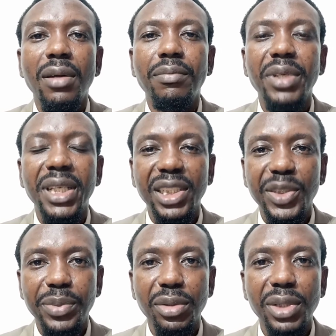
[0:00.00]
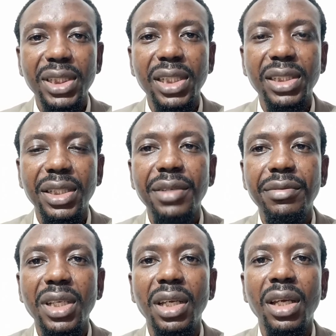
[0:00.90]
BS Purity
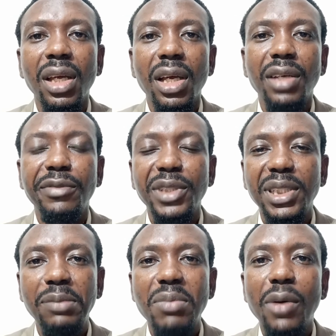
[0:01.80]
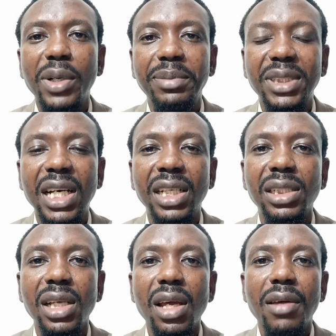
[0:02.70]
TV, and visit my
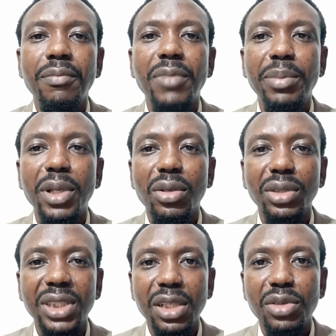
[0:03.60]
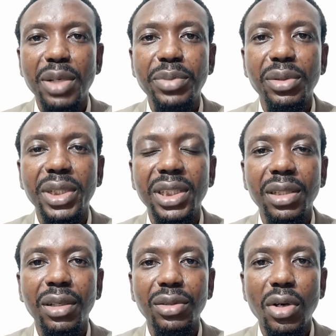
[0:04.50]
website,
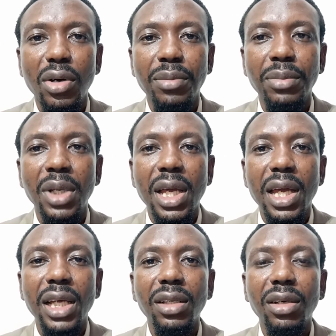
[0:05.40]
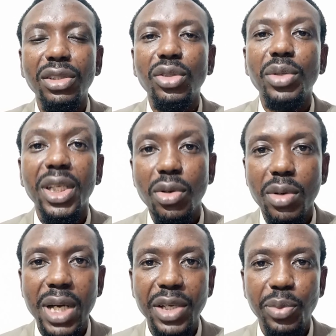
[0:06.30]
BiblicalSexualPurity.com, and also
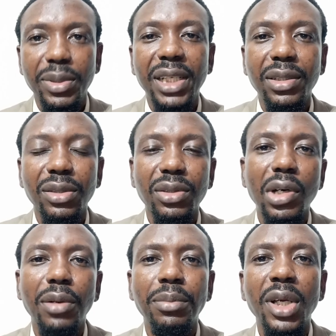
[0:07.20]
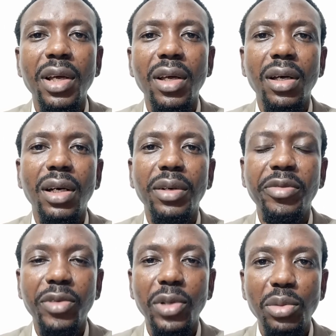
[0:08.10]
EagleEyeOpener.com.
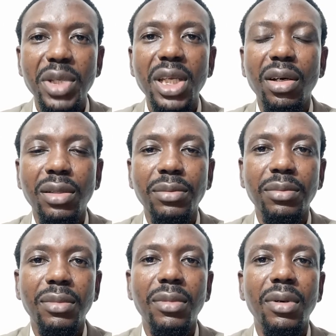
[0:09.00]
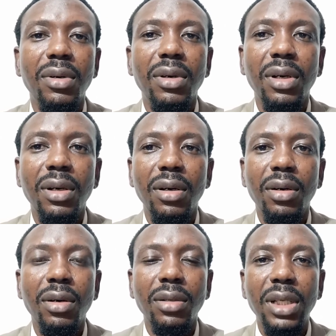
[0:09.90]
Follow me on
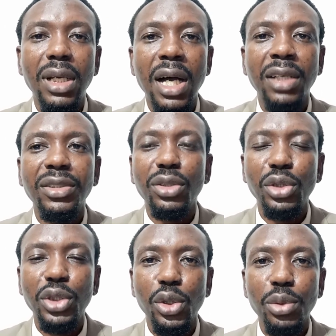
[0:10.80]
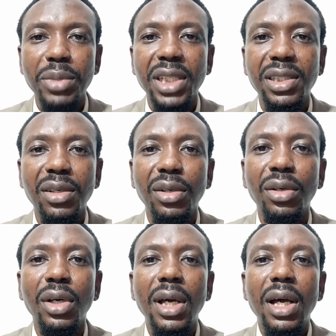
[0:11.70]
all our social media
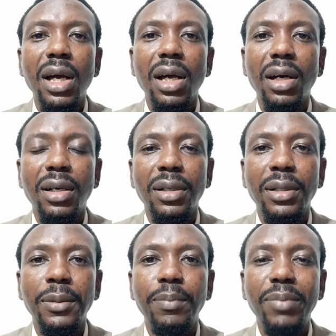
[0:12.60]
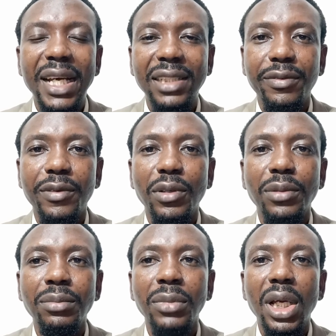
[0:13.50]

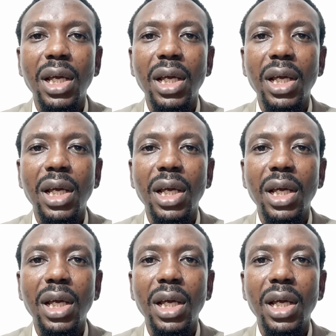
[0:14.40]
platform,